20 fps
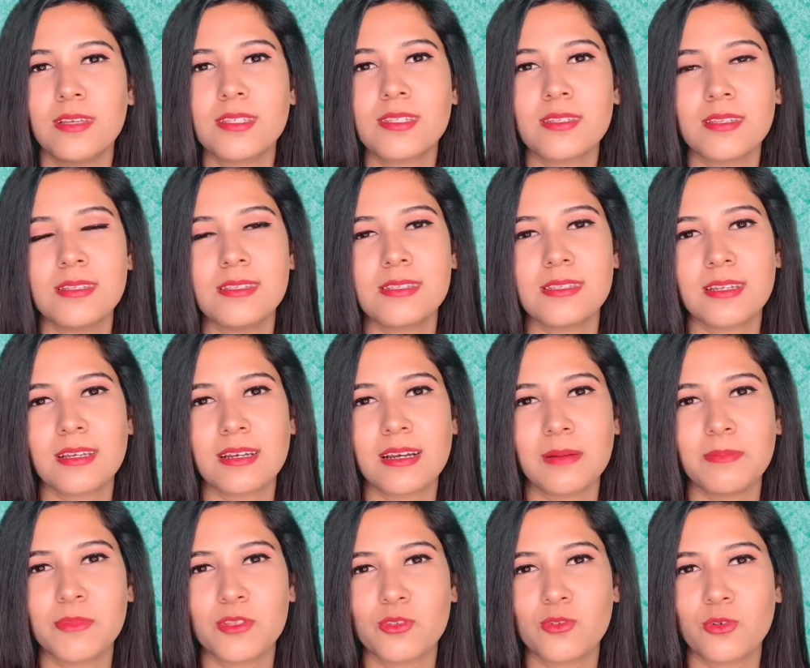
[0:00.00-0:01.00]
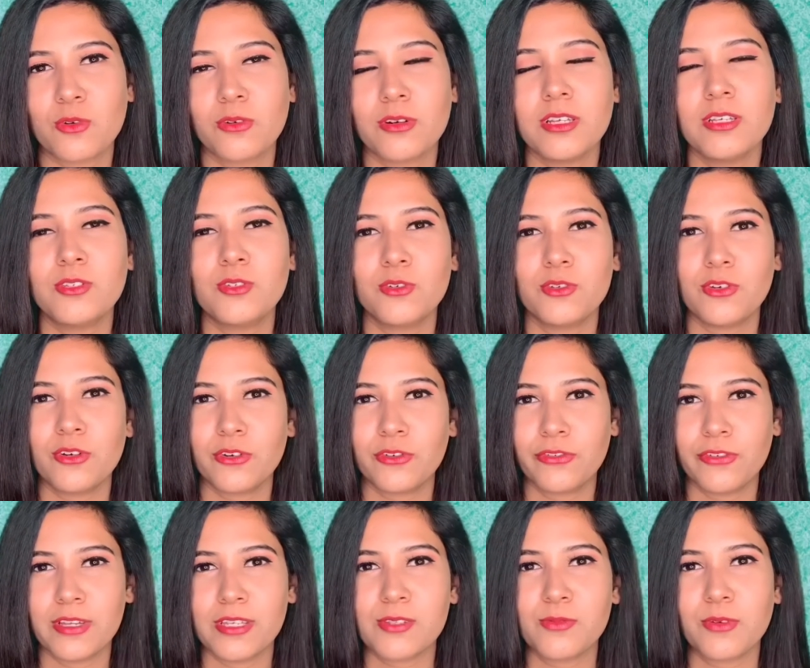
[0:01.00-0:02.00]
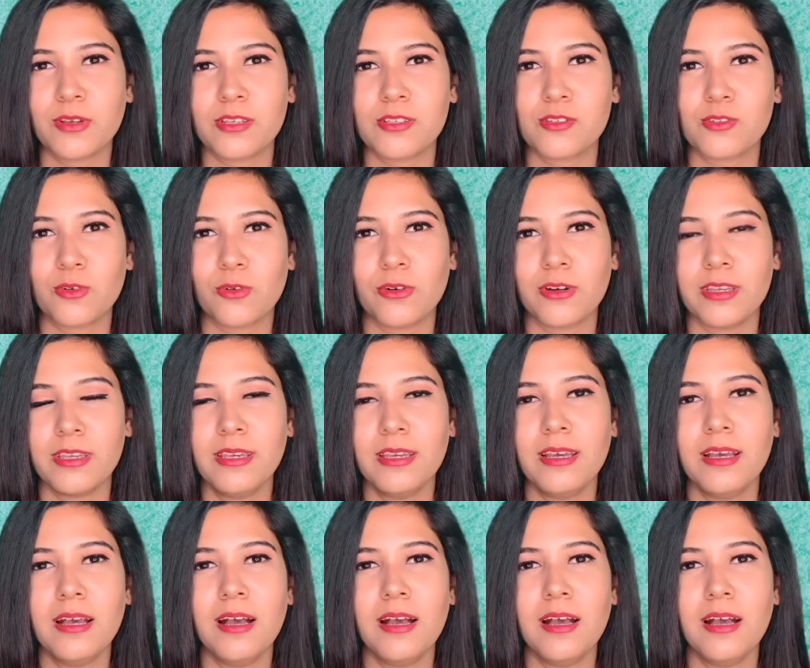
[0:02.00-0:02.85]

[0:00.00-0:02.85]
Instagram story to your Facebook story,